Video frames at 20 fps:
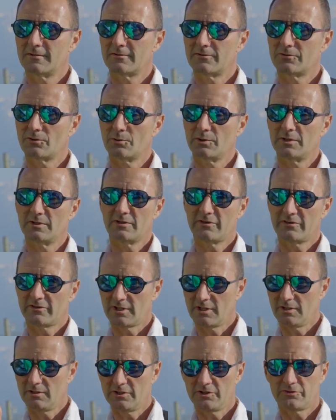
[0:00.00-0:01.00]
So in the
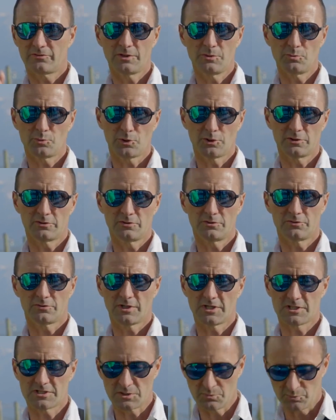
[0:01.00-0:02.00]
cellar, it's very important.
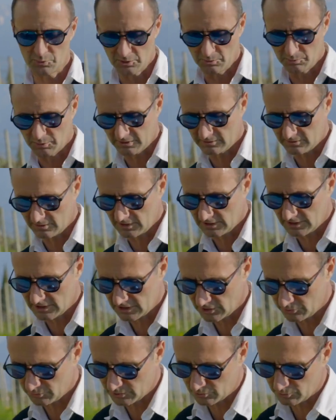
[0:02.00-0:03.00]
For example,
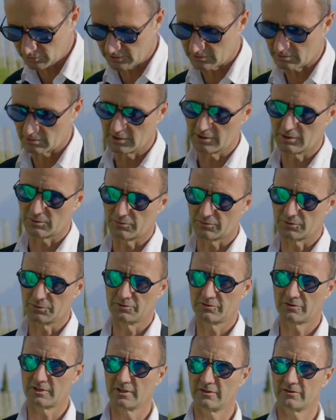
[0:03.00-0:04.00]
bottling, we do it only on
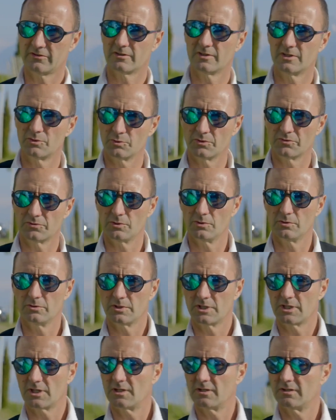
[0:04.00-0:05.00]
fruits days and we follow
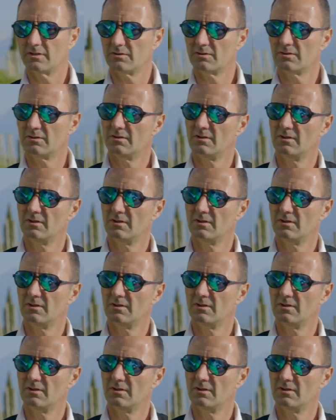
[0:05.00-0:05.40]
the calendar.